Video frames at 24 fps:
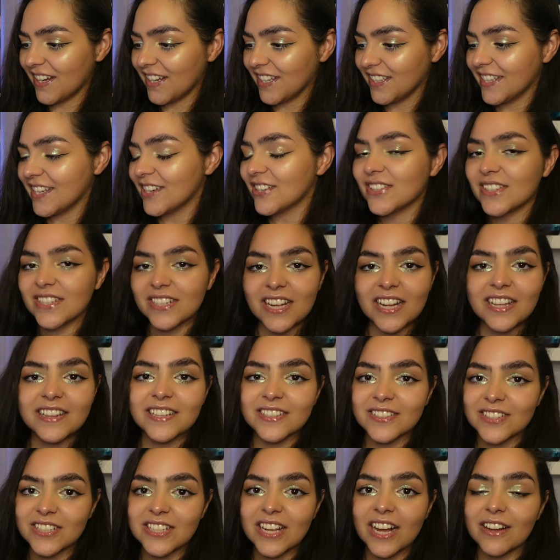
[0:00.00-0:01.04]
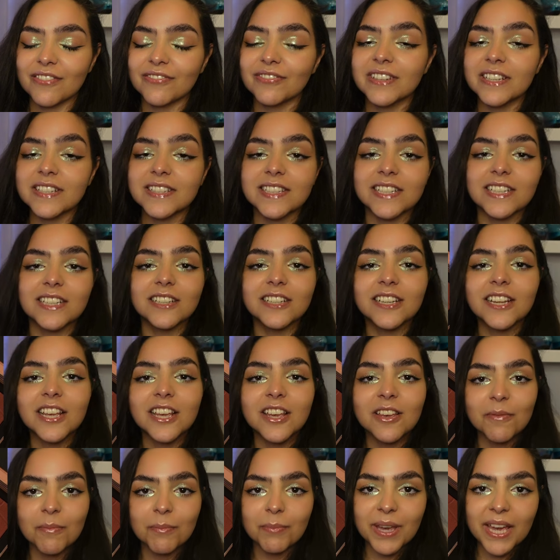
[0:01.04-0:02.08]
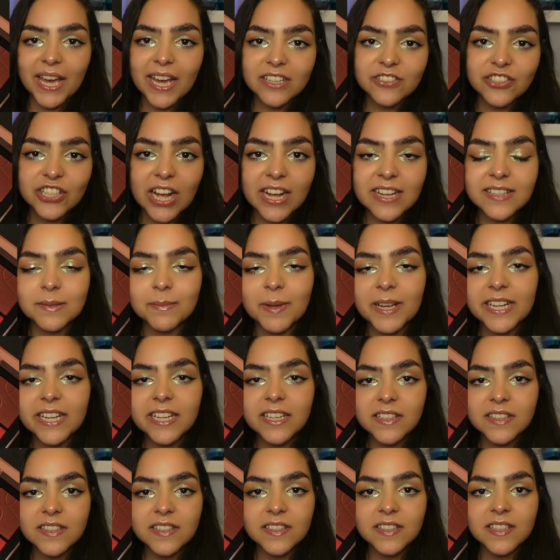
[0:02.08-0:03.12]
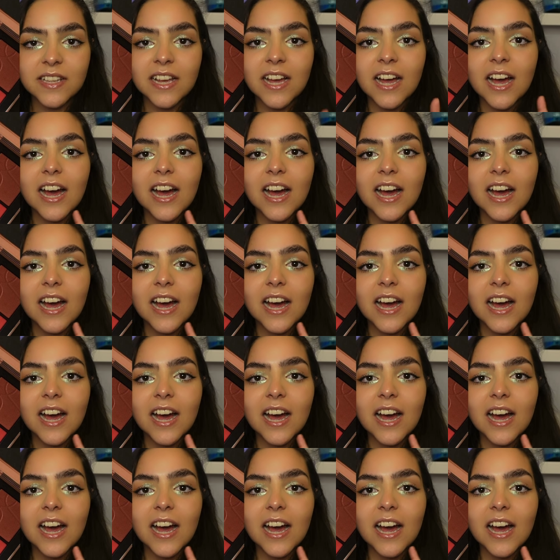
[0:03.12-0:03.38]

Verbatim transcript: There's, en there's enough. Listen, BH Cosmetics,